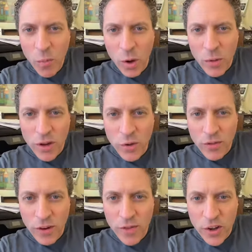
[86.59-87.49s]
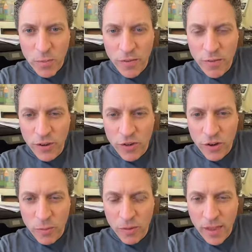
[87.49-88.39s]
What do I do after I finish my
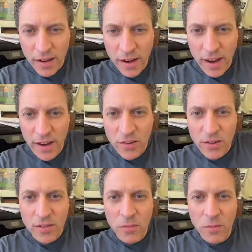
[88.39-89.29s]
feature without an agent?